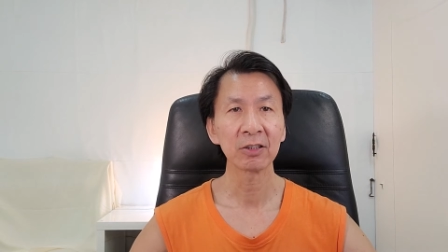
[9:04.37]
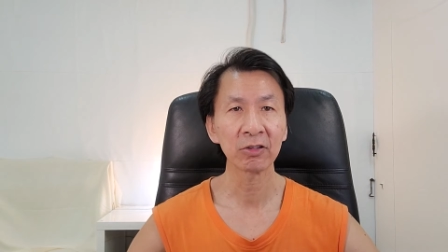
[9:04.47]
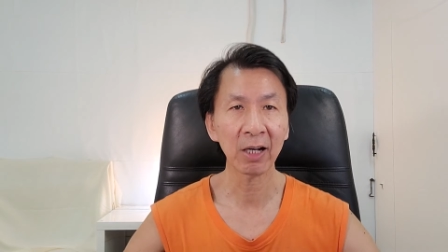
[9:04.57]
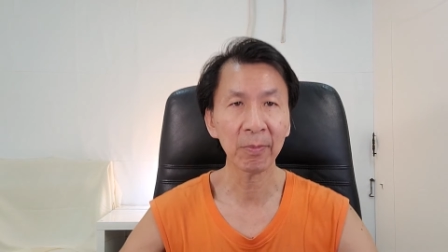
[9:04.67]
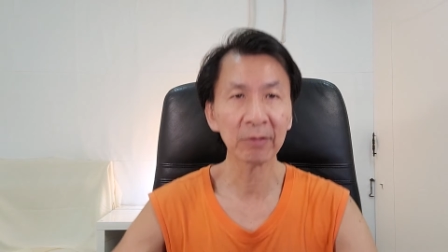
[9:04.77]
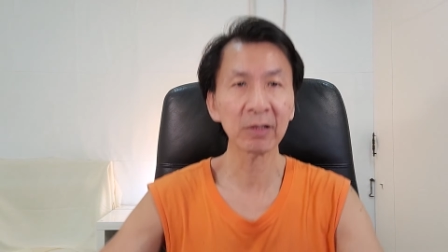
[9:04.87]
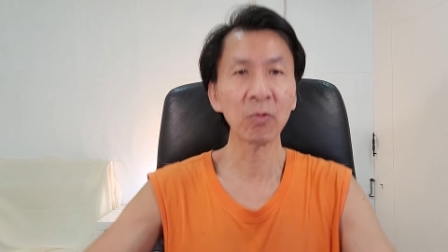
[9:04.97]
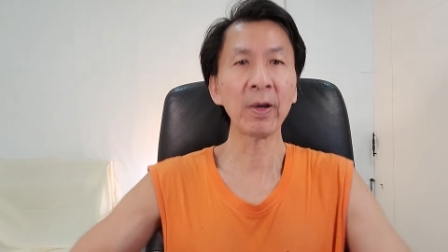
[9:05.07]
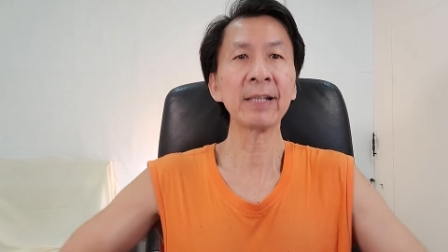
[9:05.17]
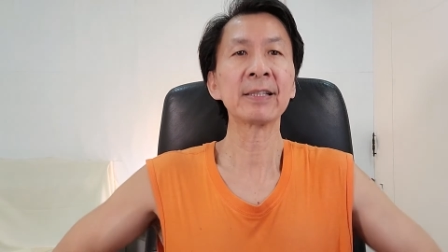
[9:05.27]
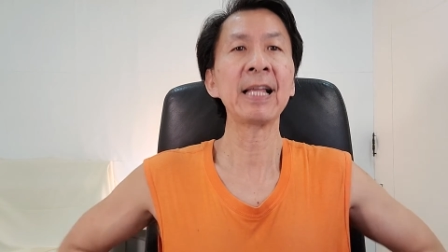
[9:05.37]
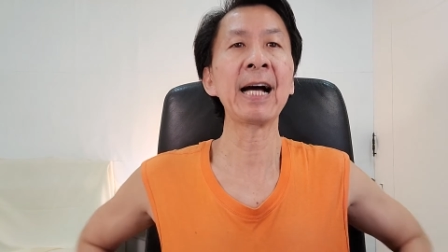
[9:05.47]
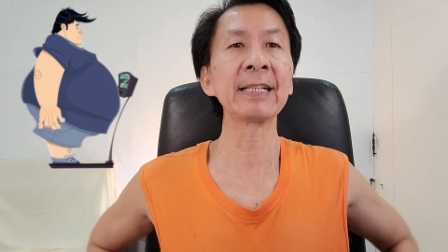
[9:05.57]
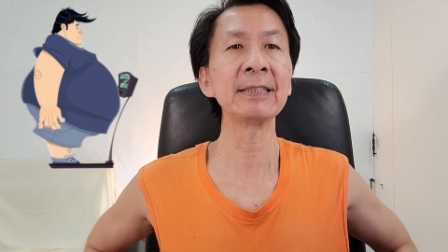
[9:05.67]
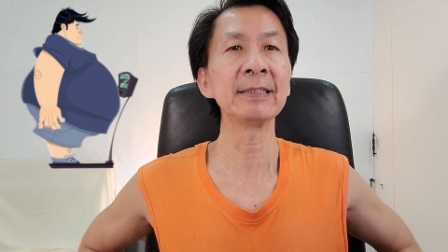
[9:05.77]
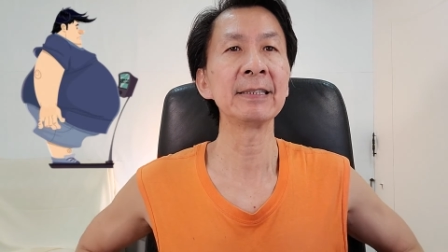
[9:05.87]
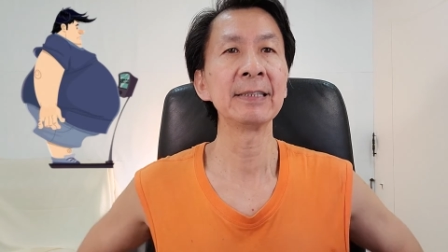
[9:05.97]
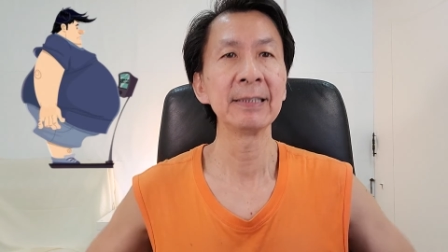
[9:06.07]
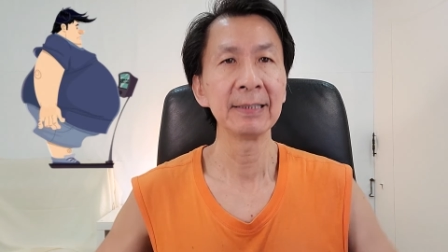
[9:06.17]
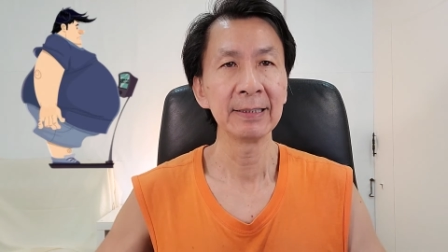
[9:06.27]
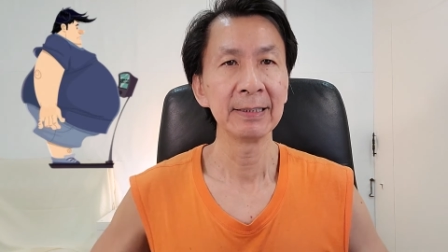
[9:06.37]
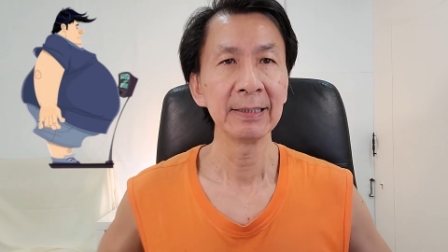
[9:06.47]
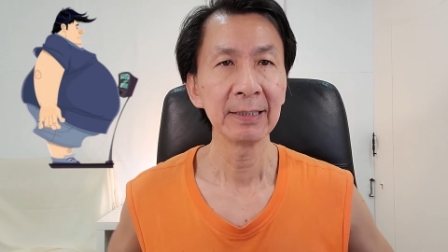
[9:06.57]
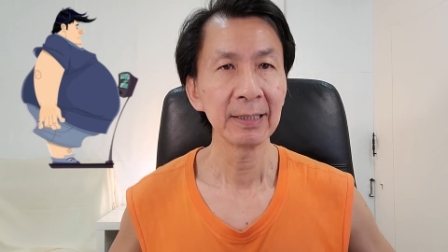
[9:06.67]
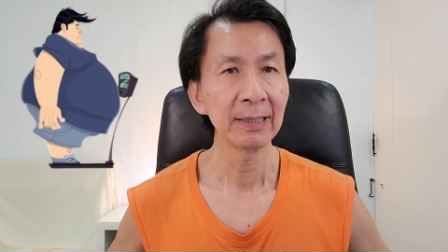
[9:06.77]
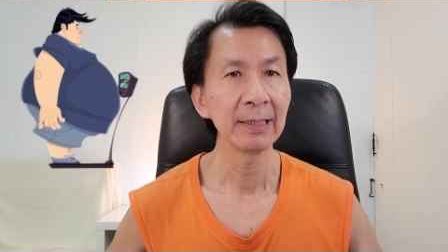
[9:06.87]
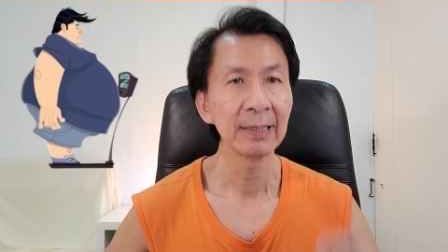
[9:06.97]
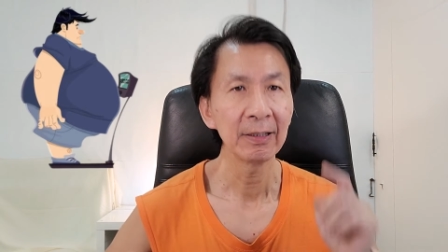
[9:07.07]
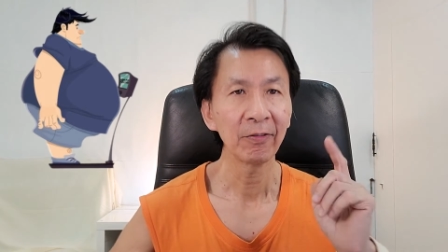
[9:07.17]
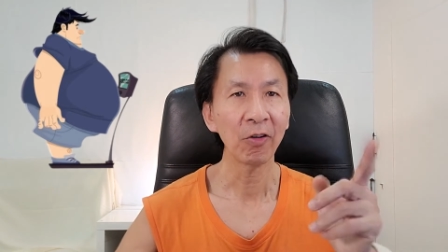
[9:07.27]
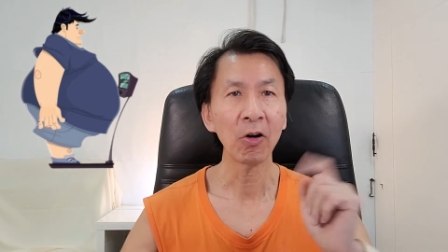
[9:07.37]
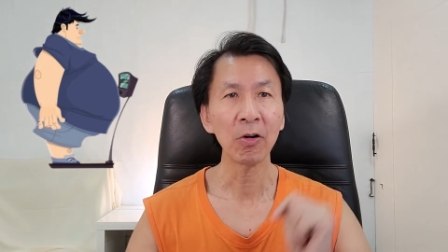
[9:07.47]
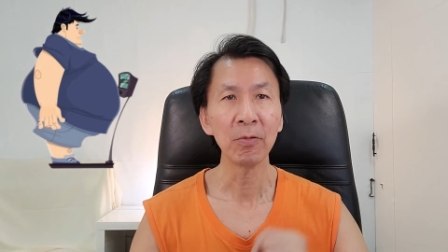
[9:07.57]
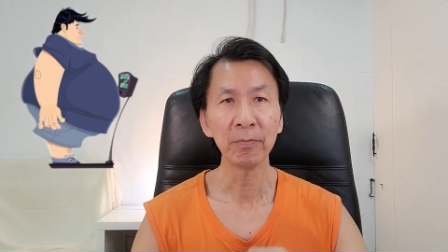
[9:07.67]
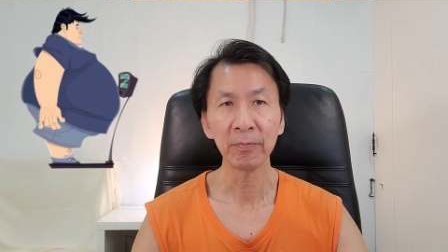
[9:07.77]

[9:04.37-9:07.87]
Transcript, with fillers: to about the waistline for